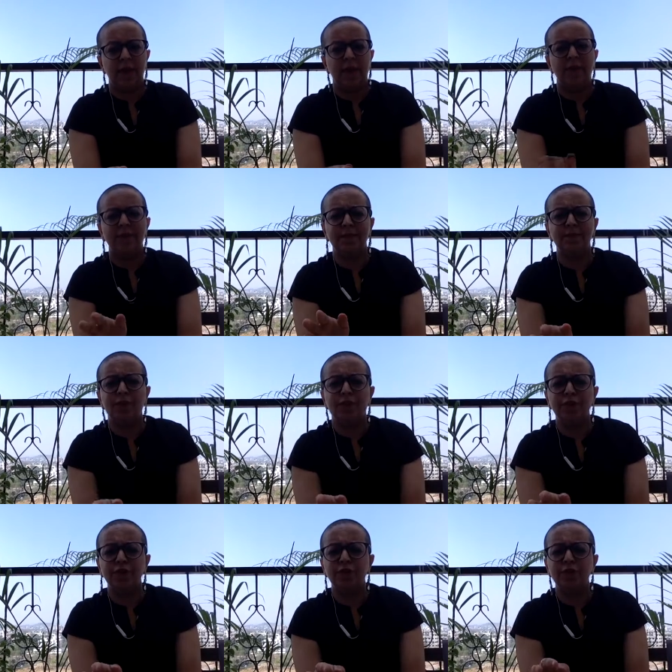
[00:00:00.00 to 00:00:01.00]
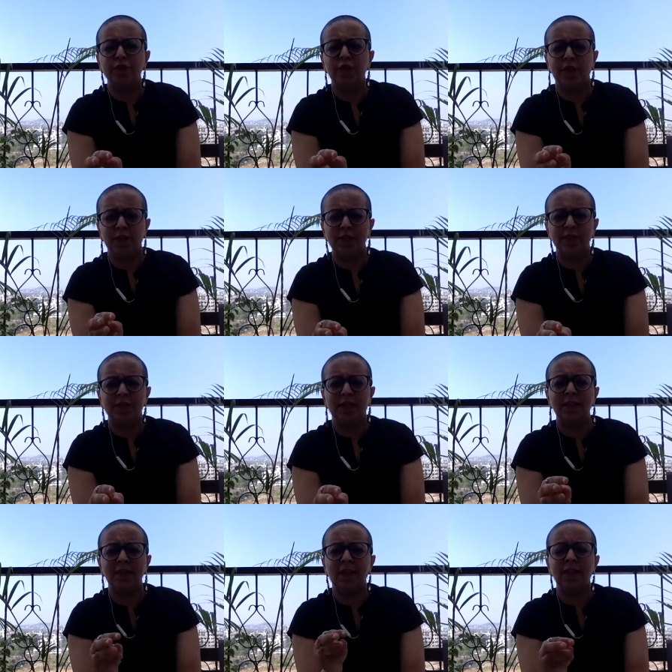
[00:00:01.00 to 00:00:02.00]
It is important to
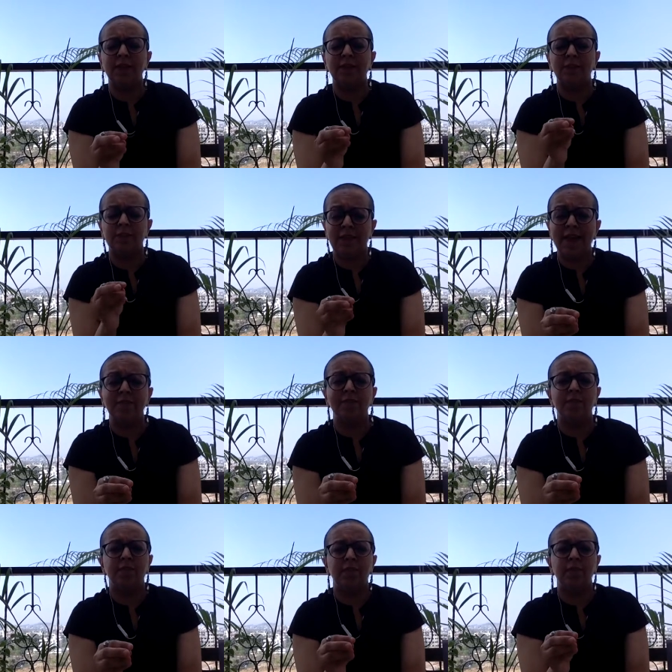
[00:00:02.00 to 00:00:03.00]
understand that for them,